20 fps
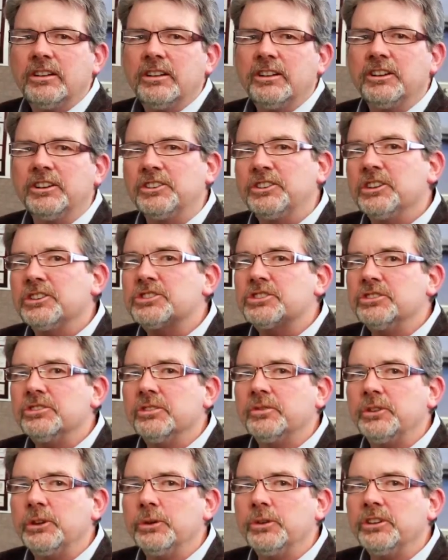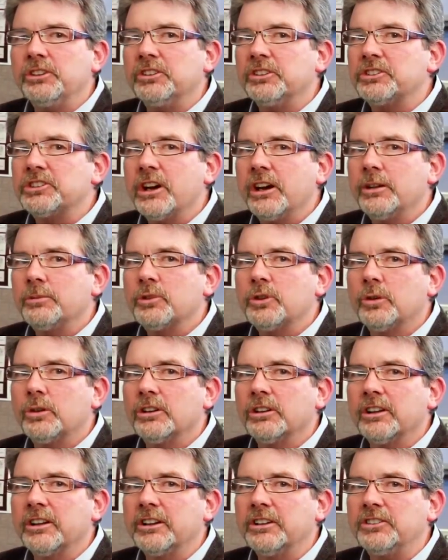In addition to viewing the
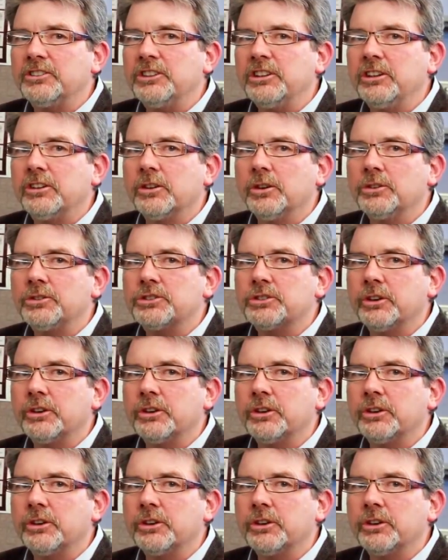time-correlated decode